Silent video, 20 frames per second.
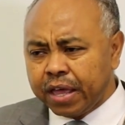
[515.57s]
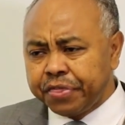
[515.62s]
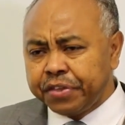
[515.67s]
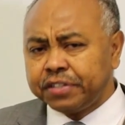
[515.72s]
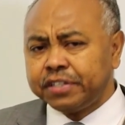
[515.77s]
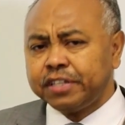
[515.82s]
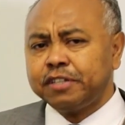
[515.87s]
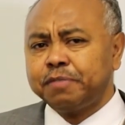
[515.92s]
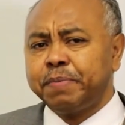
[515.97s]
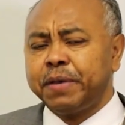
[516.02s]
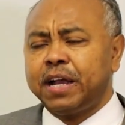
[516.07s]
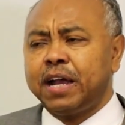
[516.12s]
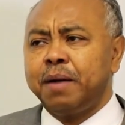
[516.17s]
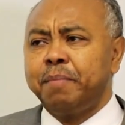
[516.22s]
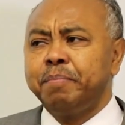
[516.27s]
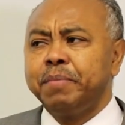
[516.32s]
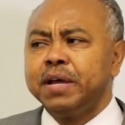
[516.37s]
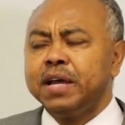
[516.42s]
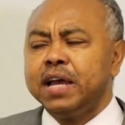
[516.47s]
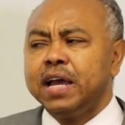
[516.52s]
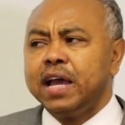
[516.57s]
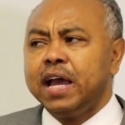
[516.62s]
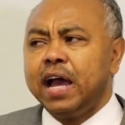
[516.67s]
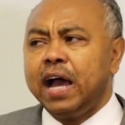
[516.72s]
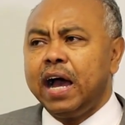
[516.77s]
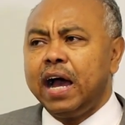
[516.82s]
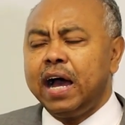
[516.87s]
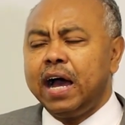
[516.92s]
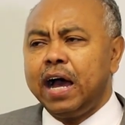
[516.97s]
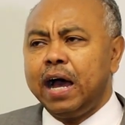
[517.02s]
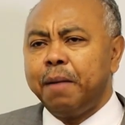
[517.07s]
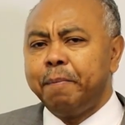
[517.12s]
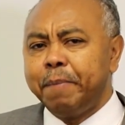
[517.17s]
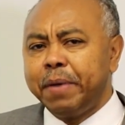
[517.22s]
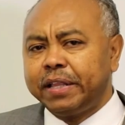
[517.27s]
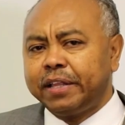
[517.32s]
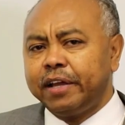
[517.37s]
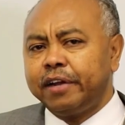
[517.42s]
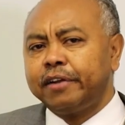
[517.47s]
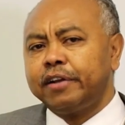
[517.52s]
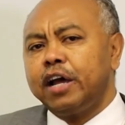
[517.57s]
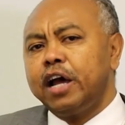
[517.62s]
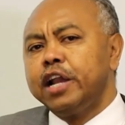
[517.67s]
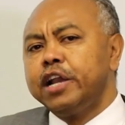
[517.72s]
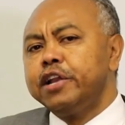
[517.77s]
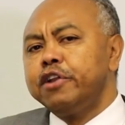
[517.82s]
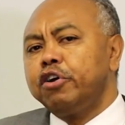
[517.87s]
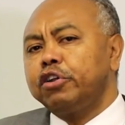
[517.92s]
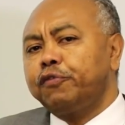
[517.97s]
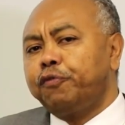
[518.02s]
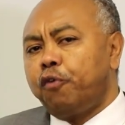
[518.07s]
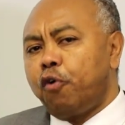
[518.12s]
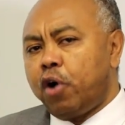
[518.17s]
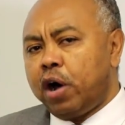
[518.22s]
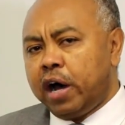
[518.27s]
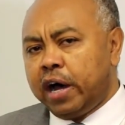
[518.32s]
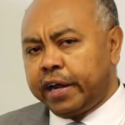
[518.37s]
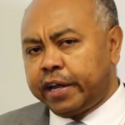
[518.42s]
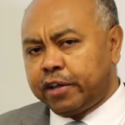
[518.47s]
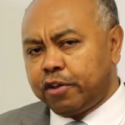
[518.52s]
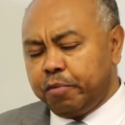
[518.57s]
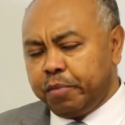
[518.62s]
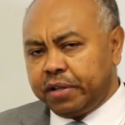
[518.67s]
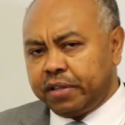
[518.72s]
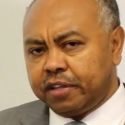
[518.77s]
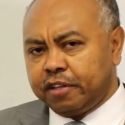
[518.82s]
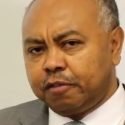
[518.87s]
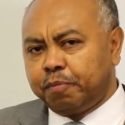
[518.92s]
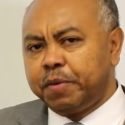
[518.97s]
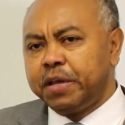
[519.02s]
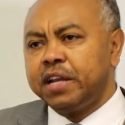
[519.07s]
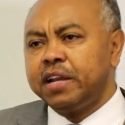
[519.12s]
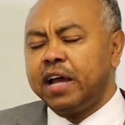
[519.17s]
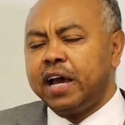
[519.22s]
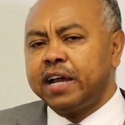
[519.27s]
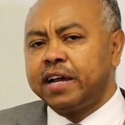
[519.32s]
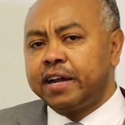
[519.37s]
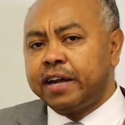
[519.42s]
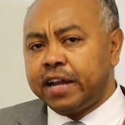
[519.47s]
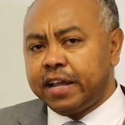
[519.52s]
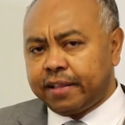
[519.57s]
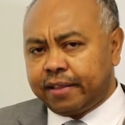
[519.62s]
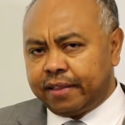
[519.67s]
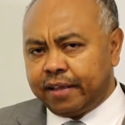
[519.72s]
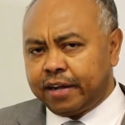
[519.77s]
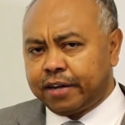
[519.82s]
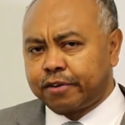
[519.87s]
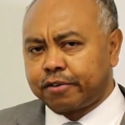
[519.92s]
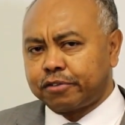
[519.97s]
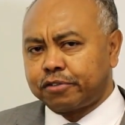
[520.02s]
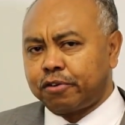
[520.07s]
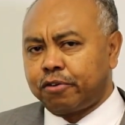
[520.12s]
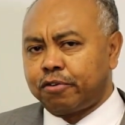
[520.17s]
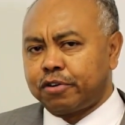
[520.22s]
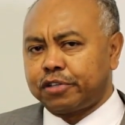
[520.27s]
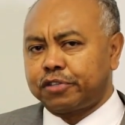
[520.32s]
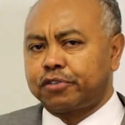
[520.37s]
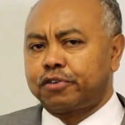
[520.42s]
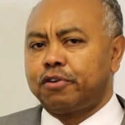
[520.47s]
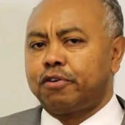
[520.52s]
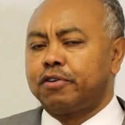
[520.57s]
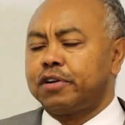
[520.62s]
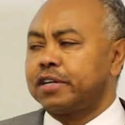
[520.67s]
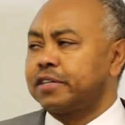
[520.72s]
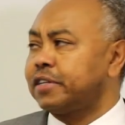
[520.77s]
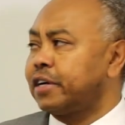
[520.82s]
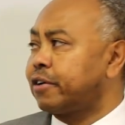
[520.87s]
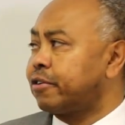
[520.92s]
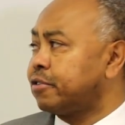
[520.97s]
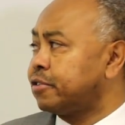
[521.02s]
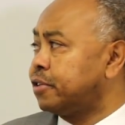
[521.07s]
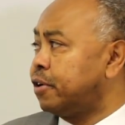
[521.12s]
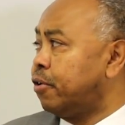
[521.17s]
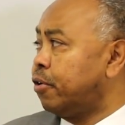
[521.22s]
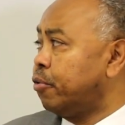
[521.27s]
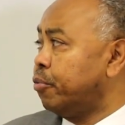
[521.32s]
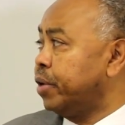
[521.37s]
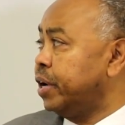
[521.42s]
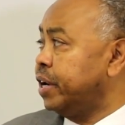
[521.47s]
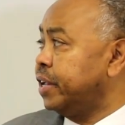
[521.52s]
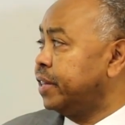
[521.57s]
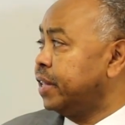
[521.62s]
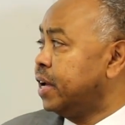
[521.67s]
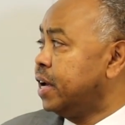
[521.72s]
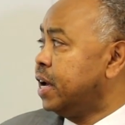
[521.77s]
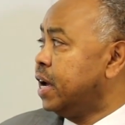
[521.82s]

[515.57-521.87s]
This has become a matter not for argument. It's been agreed across all scholars across the whole world.